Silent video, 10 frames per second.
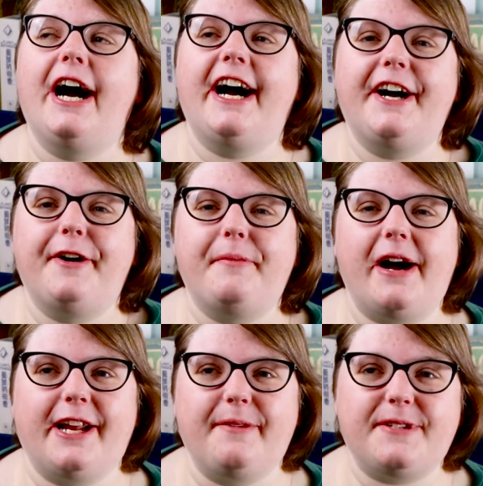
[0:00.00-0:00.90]
Um,
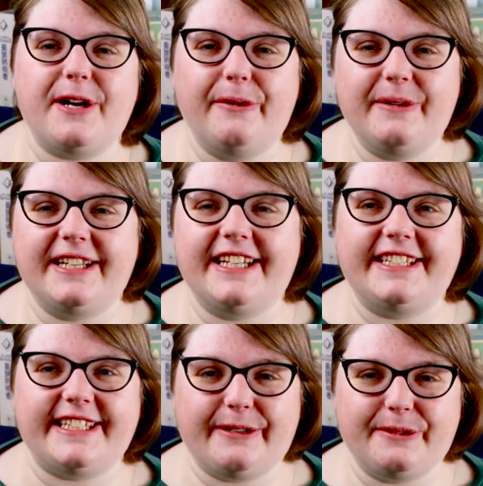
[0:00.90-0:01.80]
and I'm
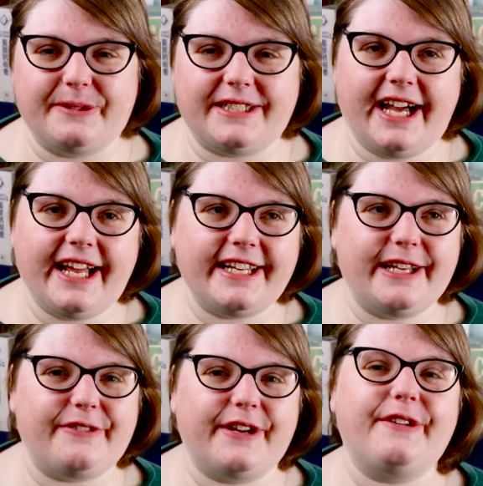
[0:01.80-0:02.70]
totally down with that.
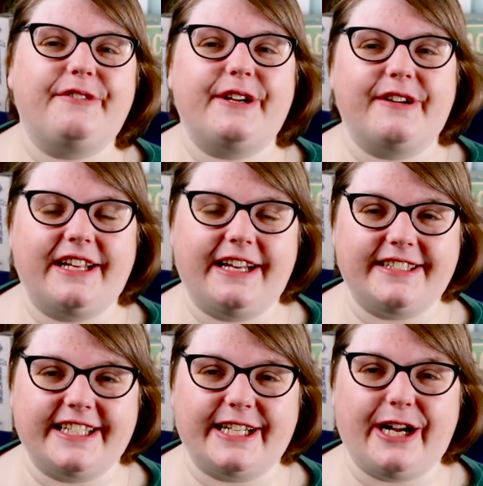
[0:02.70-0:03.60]
If I could figure out how
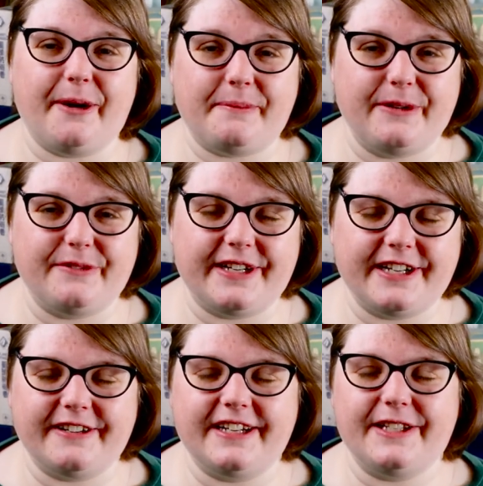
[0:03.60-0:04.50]
to get a copy over
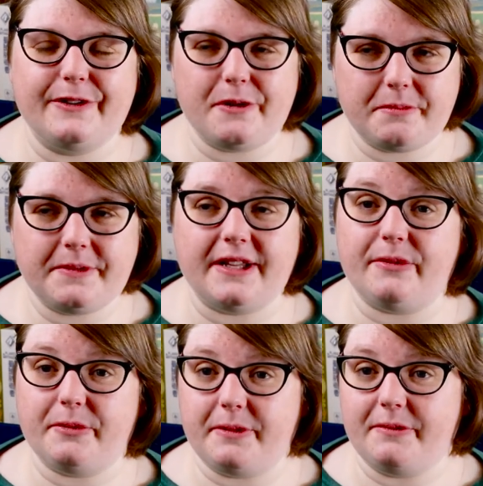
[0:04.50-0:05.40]
here in Europe,
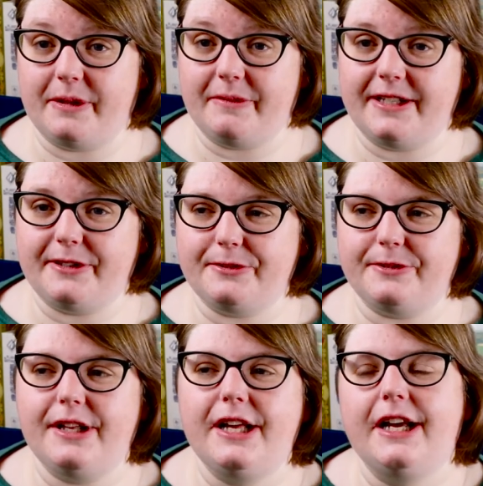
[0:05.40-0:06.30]
that would be really, really
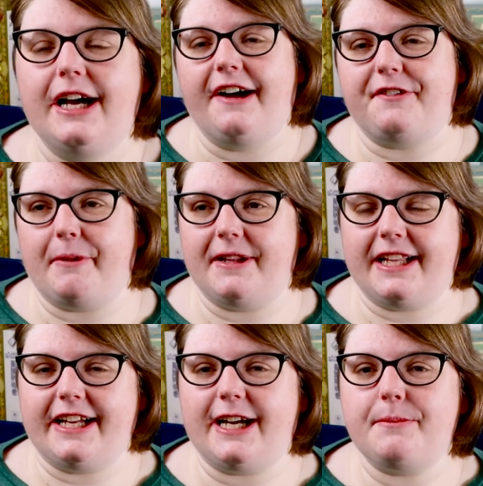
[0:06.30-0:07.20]
cool. I've spotted
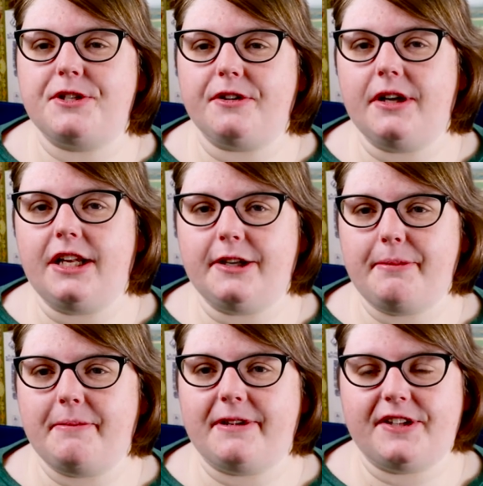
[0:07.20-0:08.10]
that. I'm sure a lot
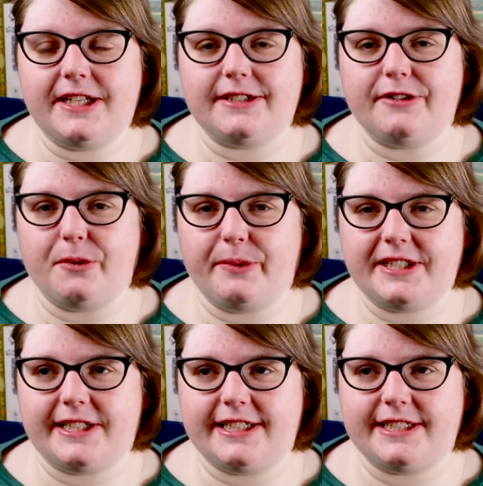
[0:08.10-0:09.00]
of people have things on their
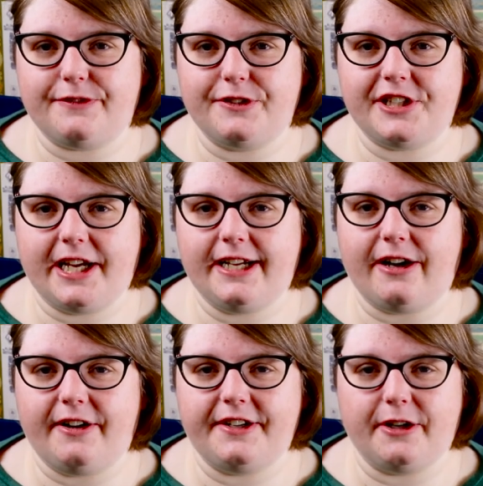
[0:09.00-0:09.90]
wish list for Gen
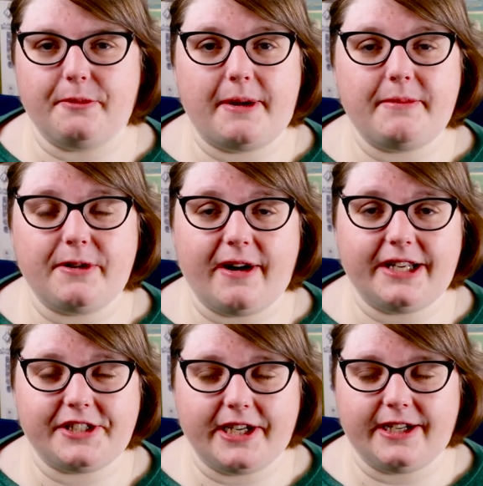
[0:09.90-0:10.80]
Con or maybe you're
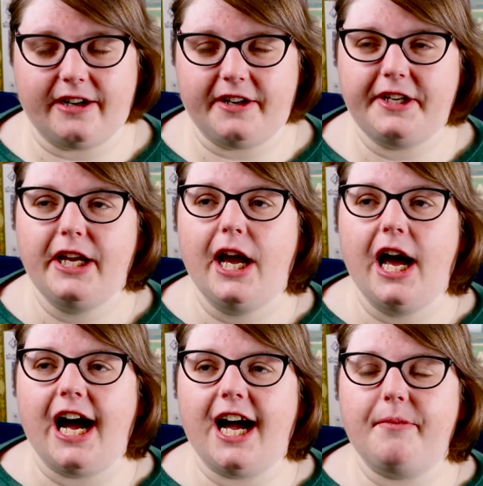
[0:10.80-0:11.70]
at Gen Con.
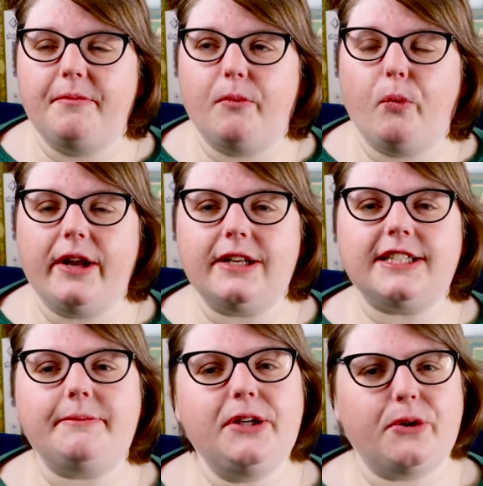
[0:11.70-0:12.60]
Um, why not
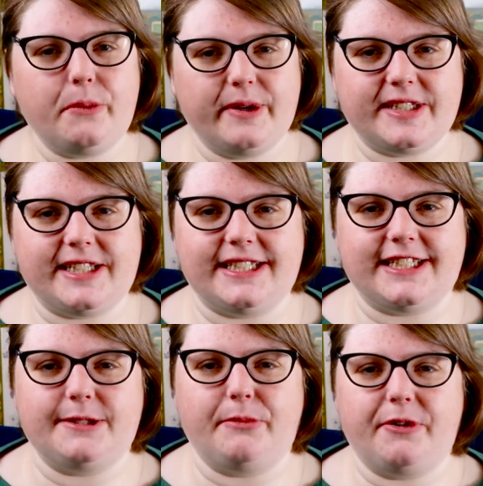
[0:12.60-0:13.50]
tell me your wish list
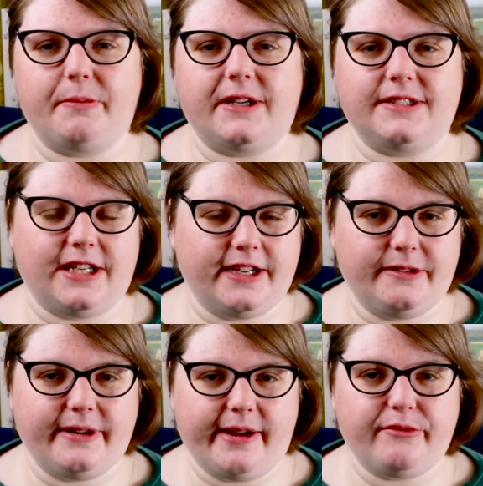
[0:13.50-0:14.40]
this month because I
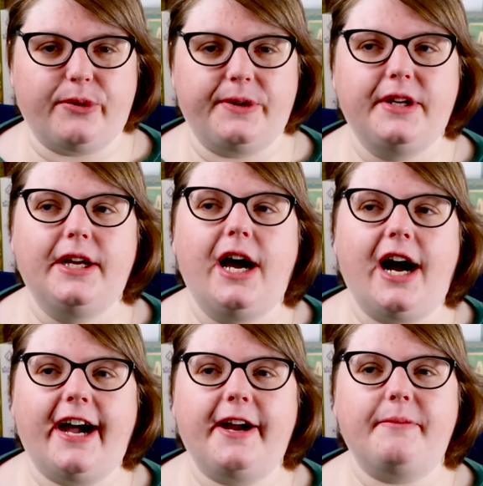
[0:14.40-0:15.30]
don't have one.
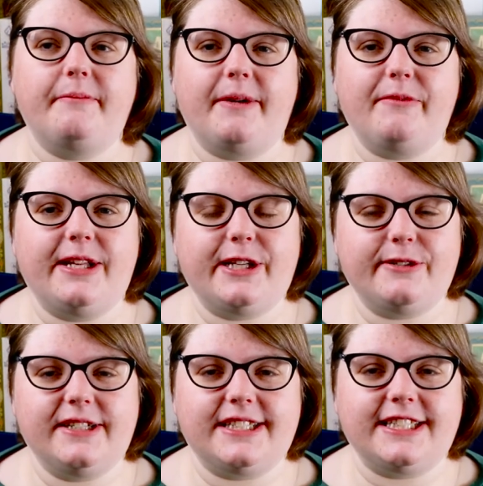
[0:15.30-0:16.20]
Um, I'm really
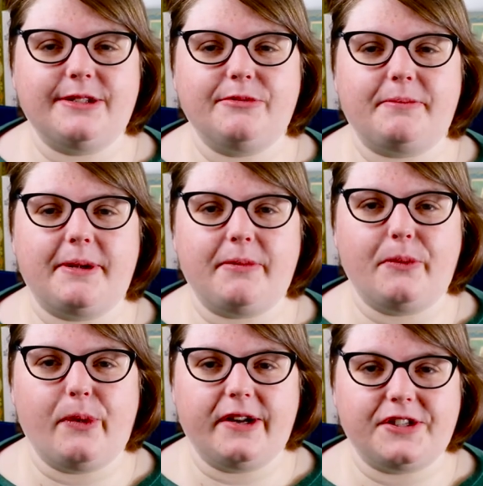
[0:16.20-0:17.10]
curious to see what
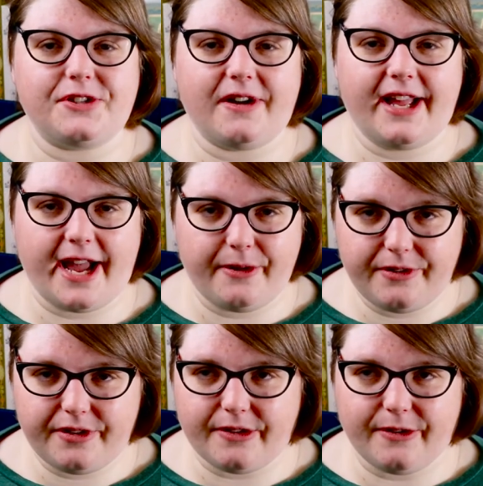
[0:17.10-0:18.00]
people want to try
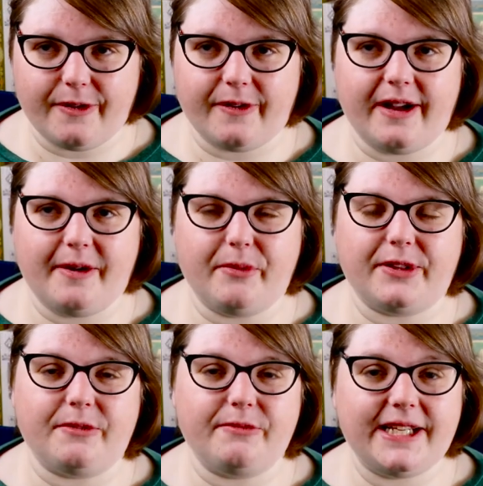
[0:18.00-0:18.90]
out or um,
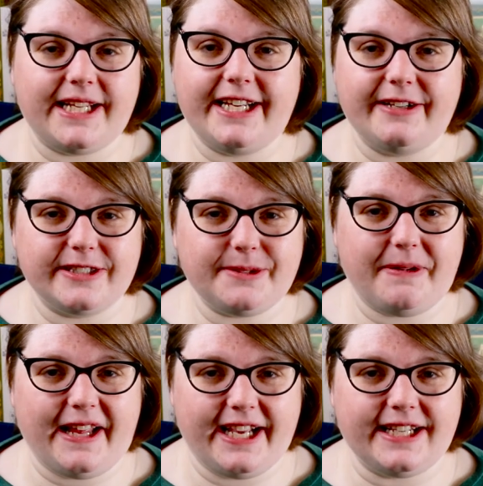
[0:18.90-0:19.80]
what they're really eager to
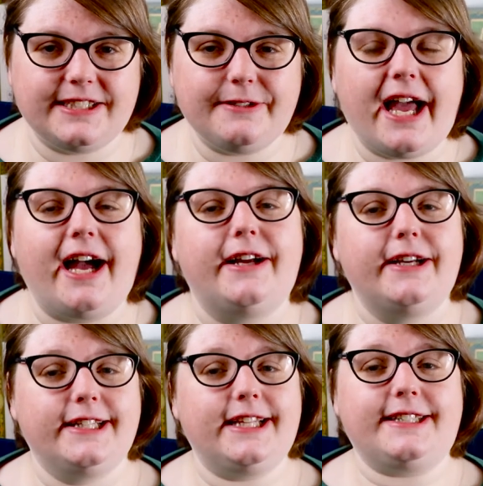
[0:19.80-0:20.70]
play. So yeah,
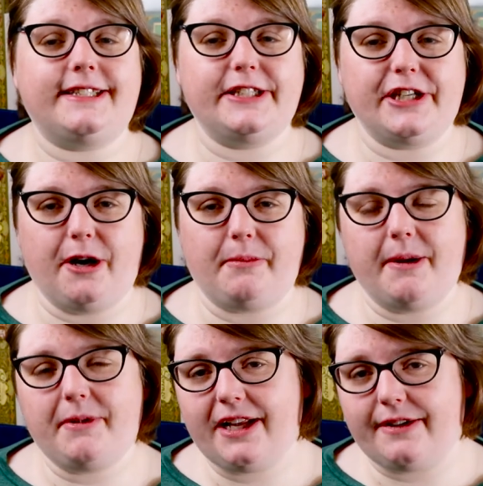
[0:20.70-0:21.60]
that's the job.
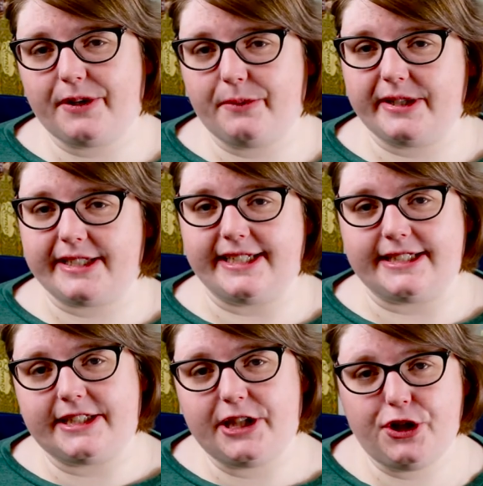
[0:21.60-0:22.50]
I'm not having a wish
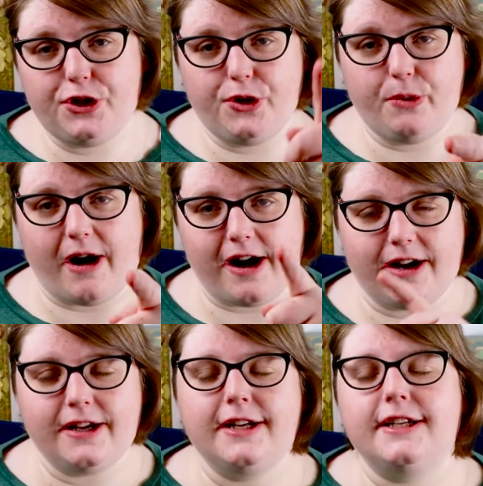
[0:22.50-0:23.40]
list. You
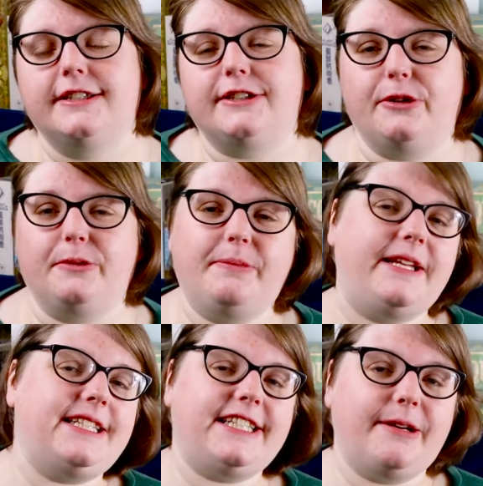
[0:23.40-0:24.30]
are. So
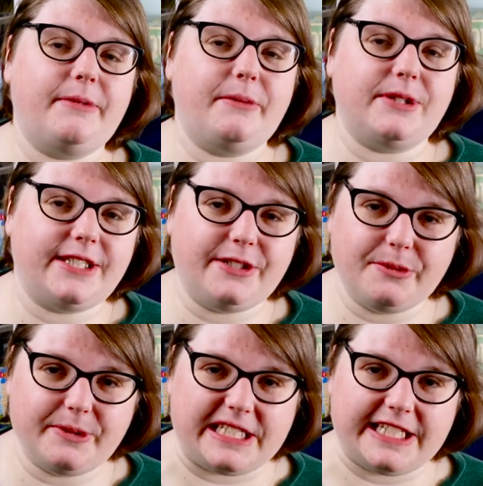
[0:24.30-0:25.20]
please tell me what's in
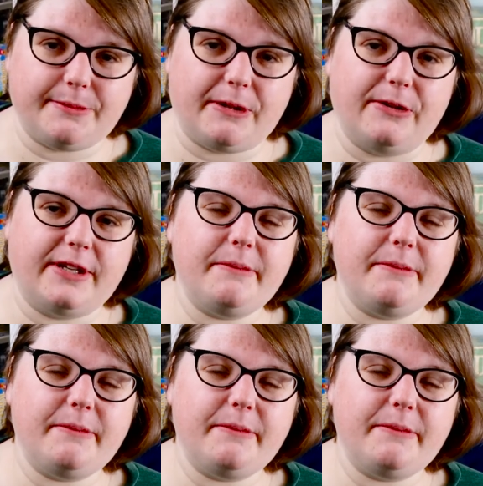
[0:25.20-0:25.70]
your wish list below.